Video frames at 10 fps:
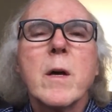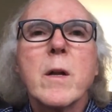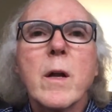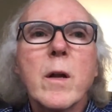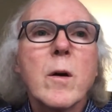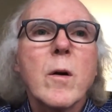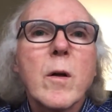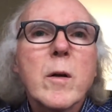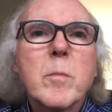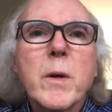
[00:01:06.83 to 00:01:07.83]

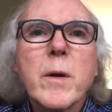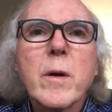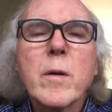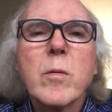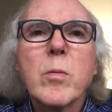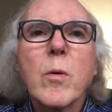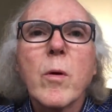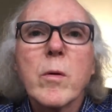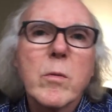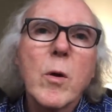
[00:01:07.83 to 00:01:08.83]
Non-alcoholic beer,
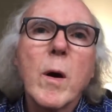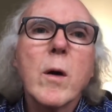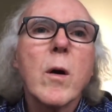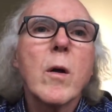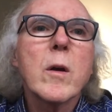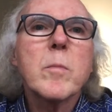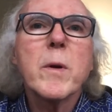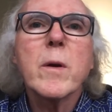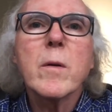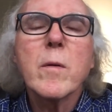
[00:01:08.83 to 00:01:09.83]
or low-alcoholic
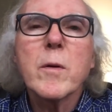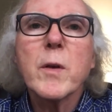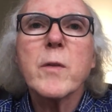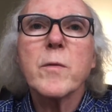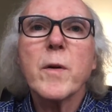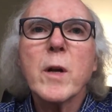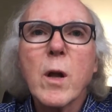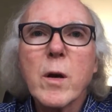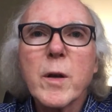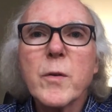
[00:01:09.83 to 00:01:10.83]
beer, of course, has a very
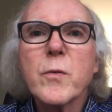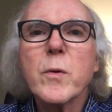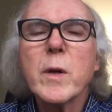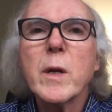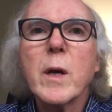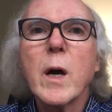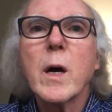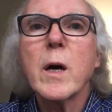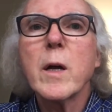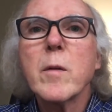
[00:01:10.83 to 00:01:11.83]
long history.
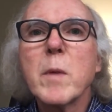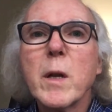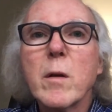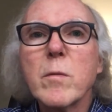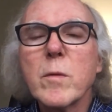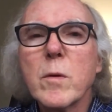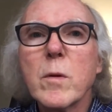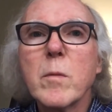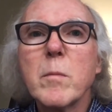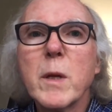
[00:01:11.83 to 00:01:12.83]
In medieval
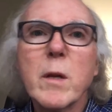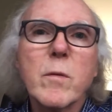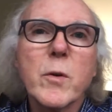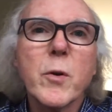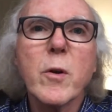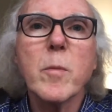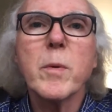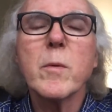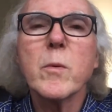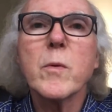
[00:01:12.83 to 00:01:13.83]
Europe,
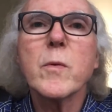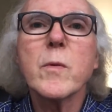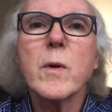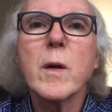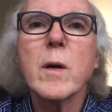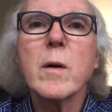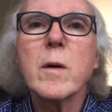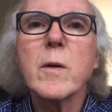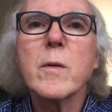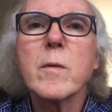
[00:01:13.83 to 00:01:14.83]
it was
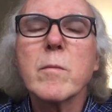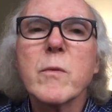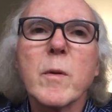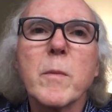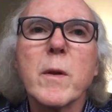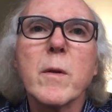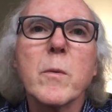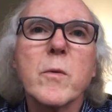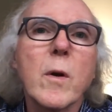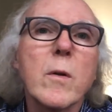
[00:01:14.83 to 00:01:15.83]
something that
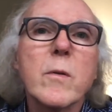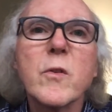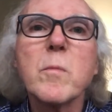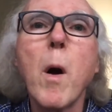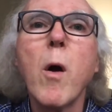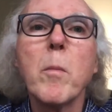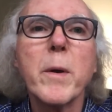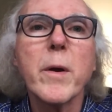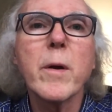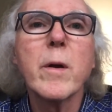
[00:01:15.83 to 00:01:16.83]
was called small
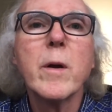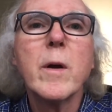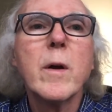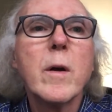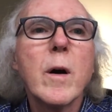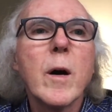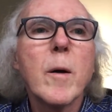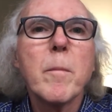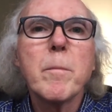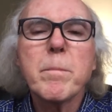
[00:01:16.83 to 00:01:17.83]
beer,
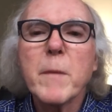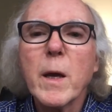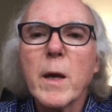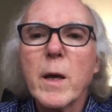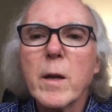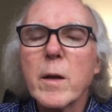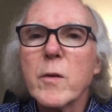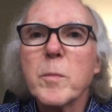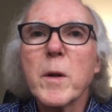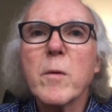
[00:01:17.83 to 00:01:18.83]
and
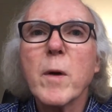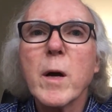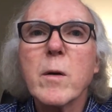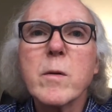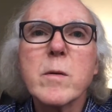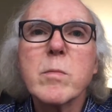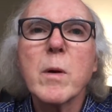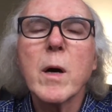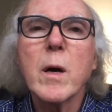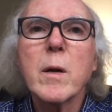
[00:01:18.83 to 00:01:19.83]
it's been around
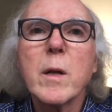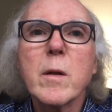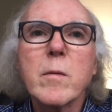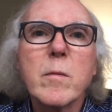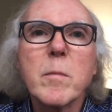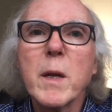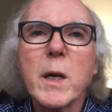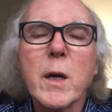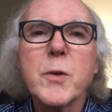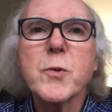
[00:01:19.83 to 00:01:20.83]
in
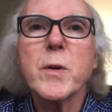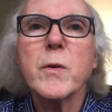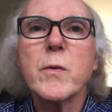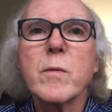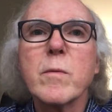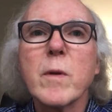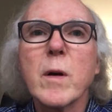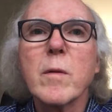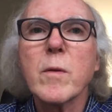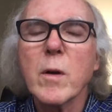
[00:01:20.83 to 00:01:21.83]
many countries
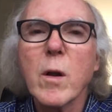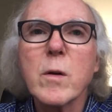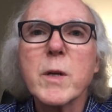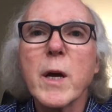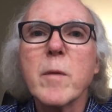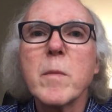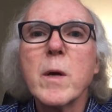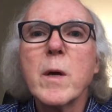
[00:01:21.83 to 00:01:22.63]
for a long time.